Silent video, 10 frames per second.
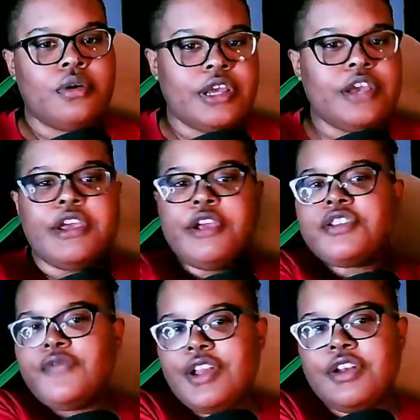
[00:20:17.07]
here's
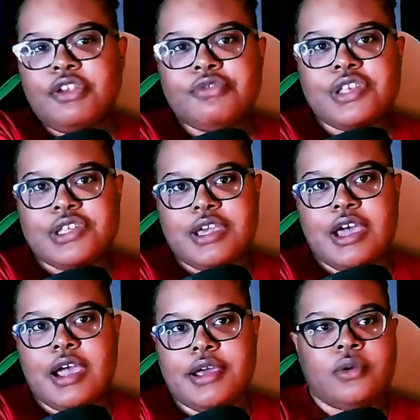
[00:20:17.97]
a video to use as a
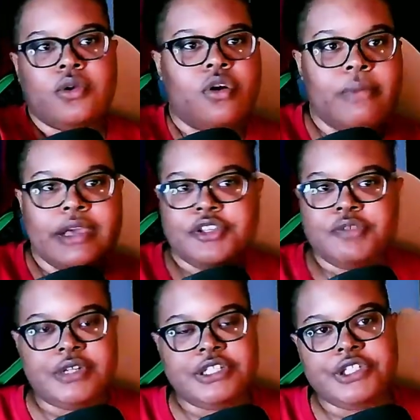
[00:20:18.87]
guide, or make a
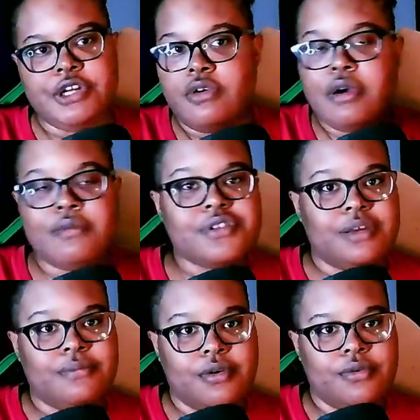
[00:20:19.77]
spreadsheet, or I will
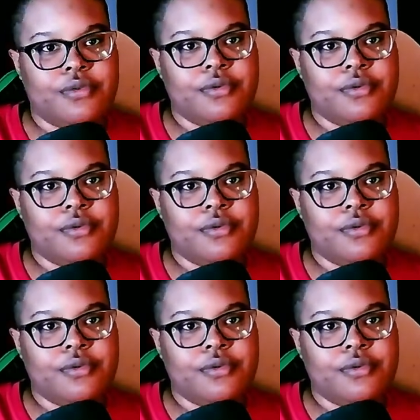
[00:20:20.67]
send both.